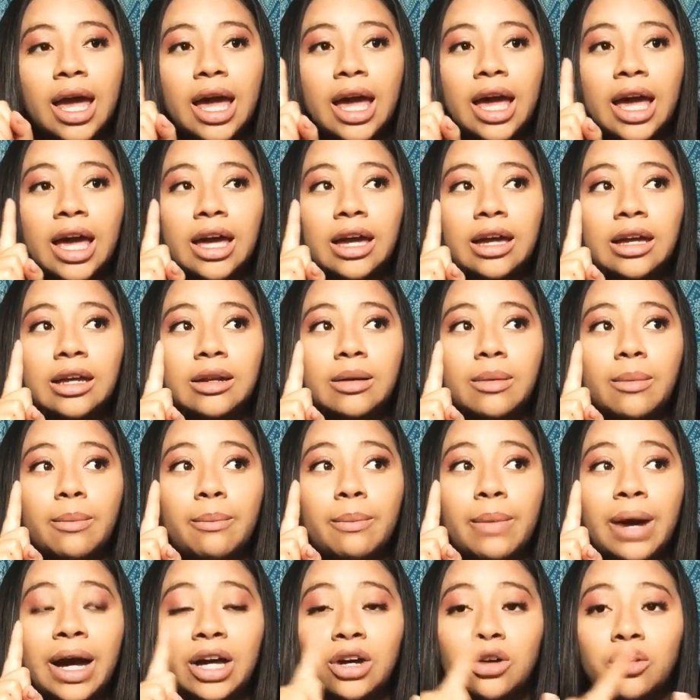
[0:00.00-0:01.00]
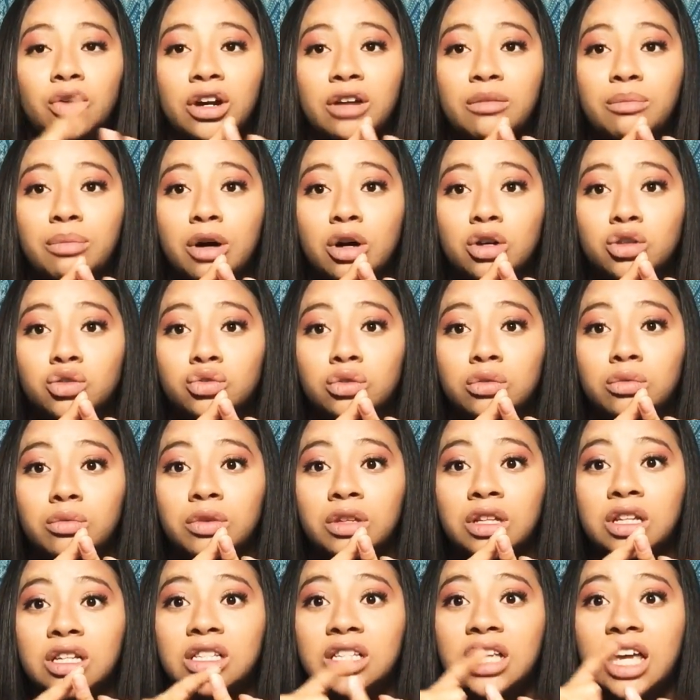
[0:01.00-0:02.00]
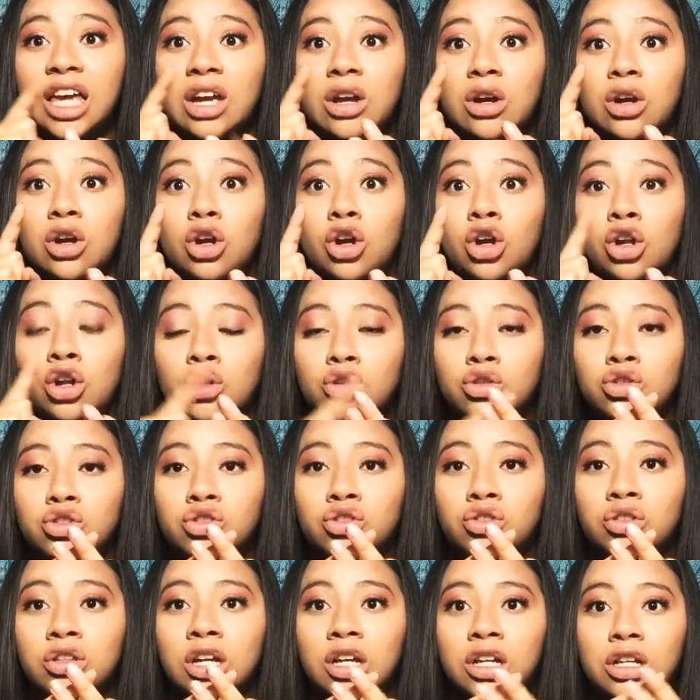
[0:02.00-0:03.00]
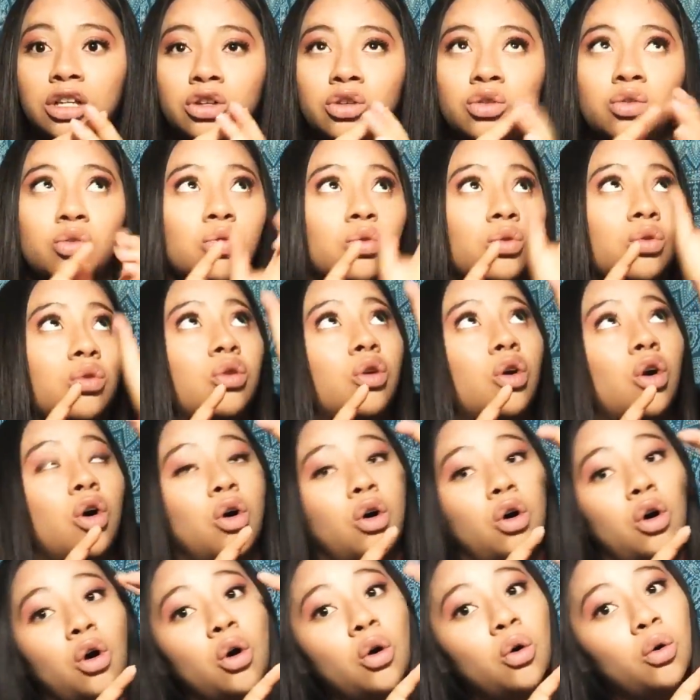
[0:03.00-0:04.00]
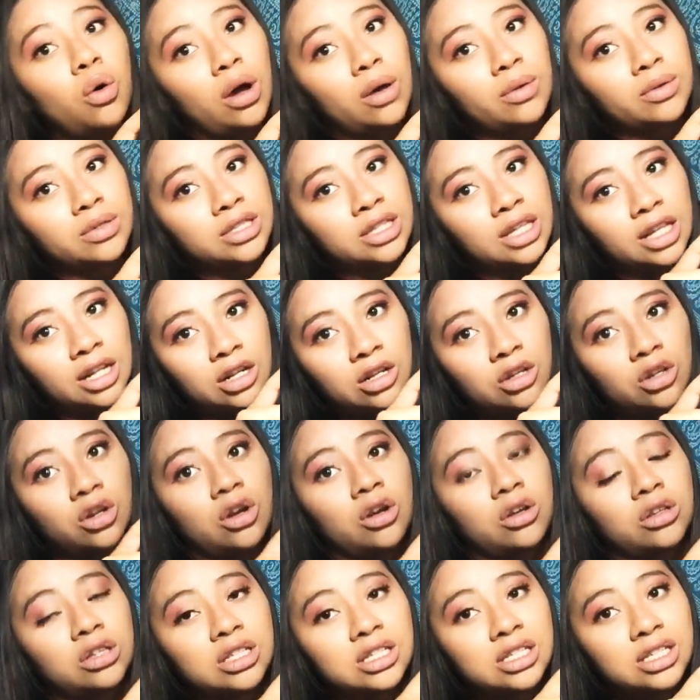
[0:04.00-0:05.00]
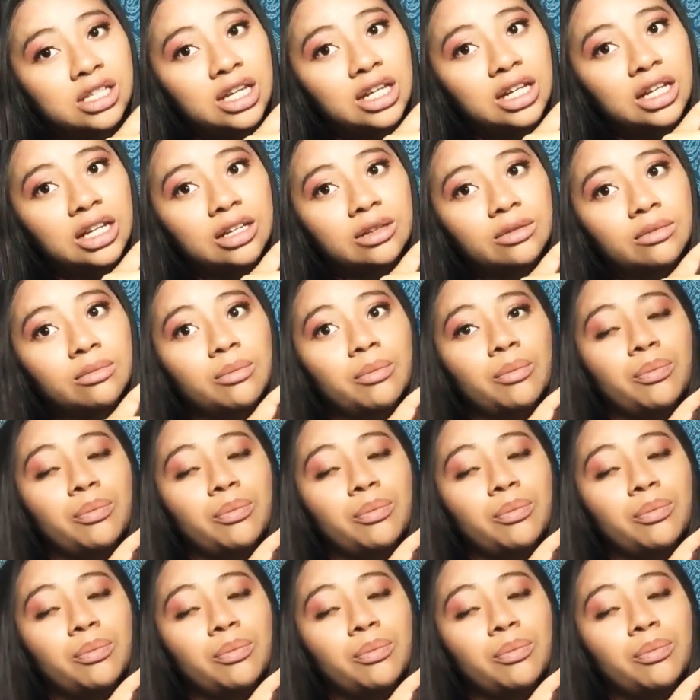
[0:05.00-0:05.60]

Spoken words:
and my grandpa's room was in, and close to that little hole I was telling you on the ceiling,